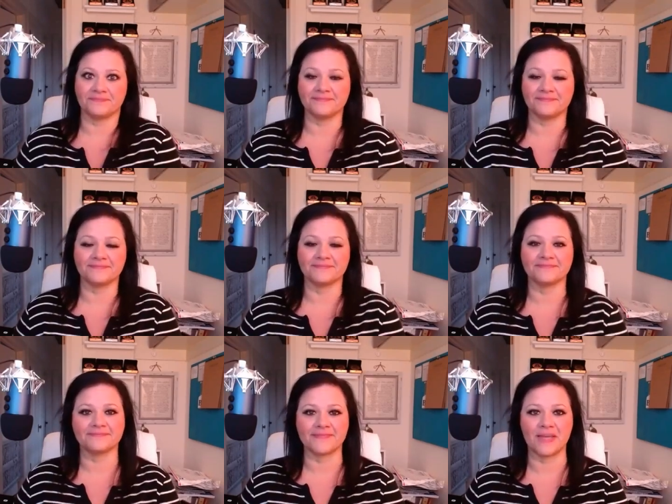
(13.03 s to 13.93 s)
Mm,
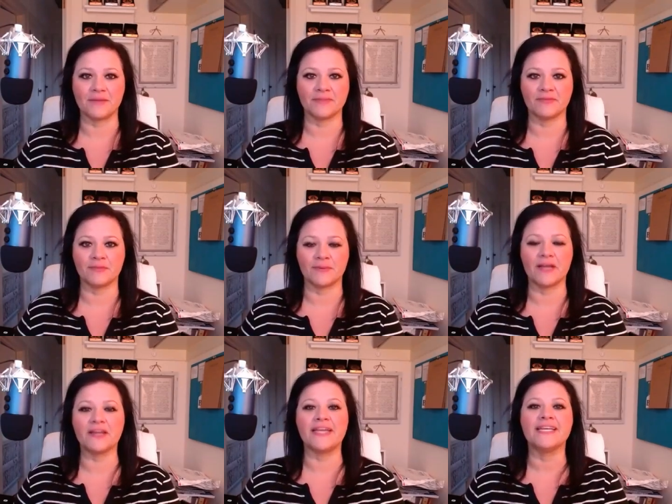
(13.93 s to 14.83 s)
unbelievable.
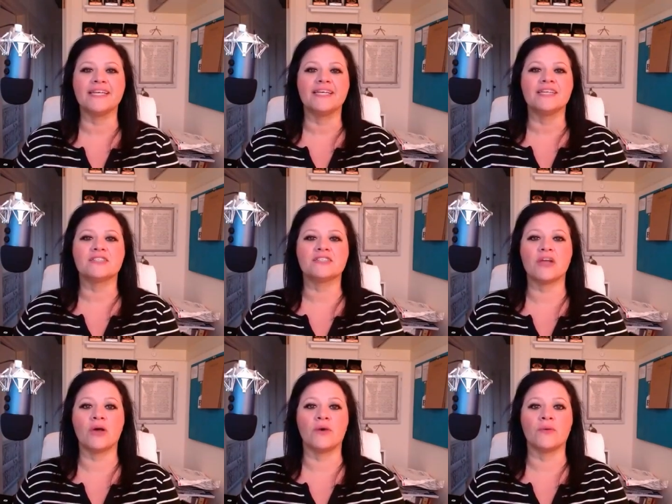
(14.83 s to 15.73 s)
All right,
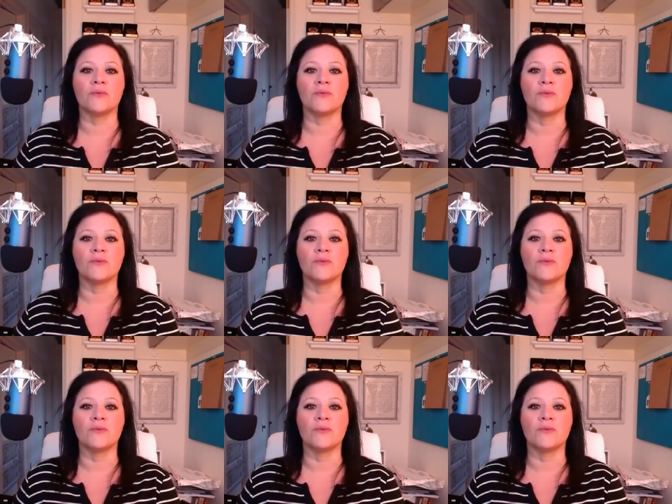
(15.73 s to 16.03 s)
so